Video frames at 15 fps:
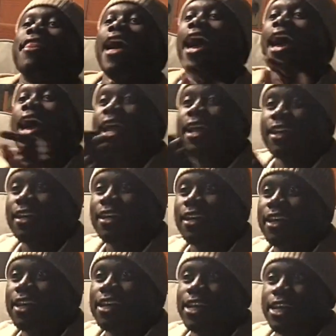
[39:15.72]
that
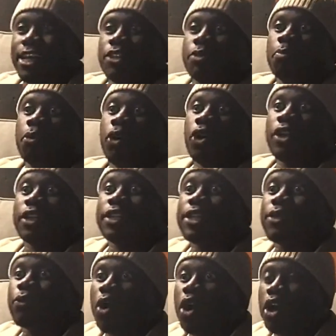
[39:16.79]
is morally
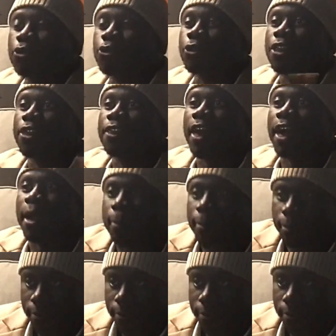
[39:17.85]
wrong for them.